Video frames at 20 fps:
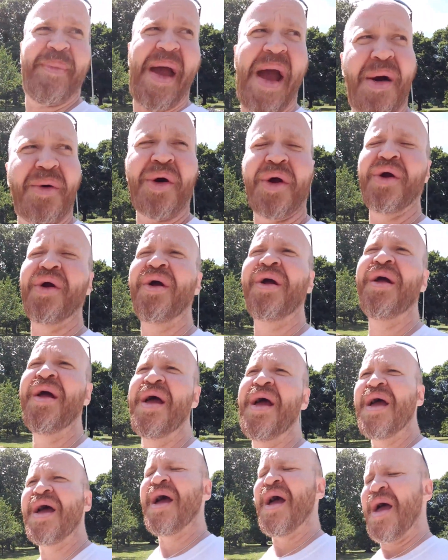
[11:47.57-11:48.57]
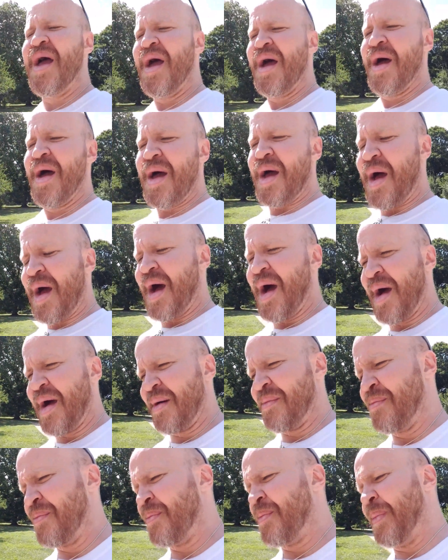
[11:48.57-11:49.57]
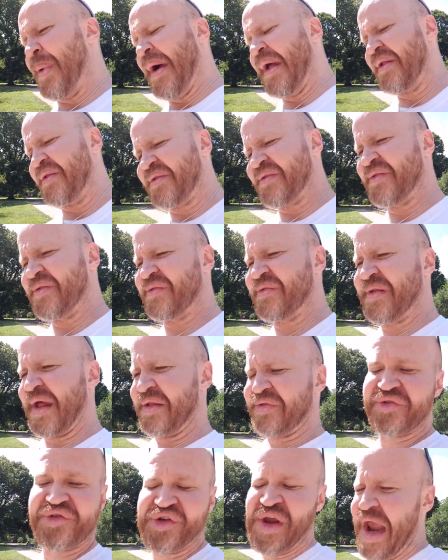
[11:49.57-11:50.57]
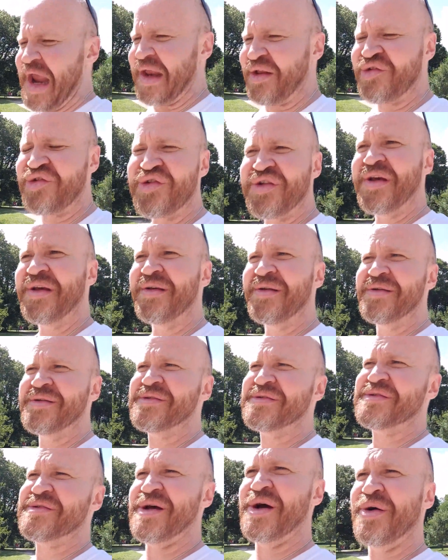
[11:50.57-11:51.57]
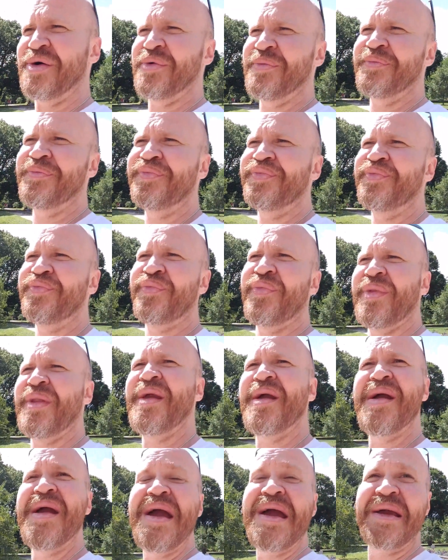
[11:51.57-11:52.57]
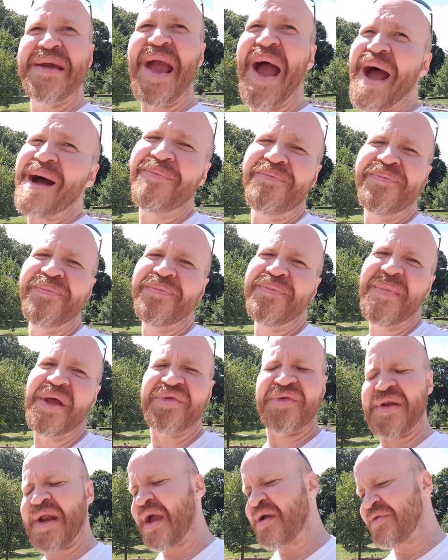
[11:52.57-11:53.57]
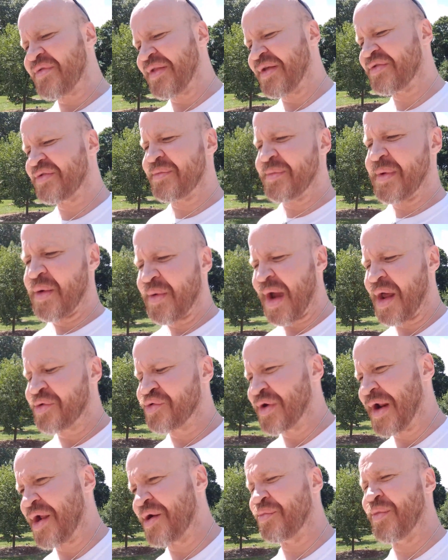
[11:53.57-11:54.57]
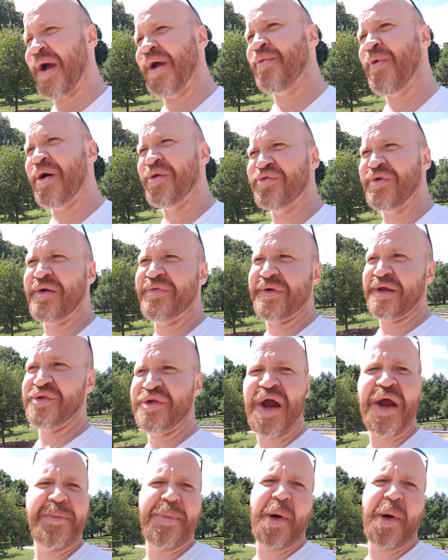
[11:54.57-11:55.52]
power. But that's changed. So, yeah. So now you've listened to me rattled on while I walked around the entire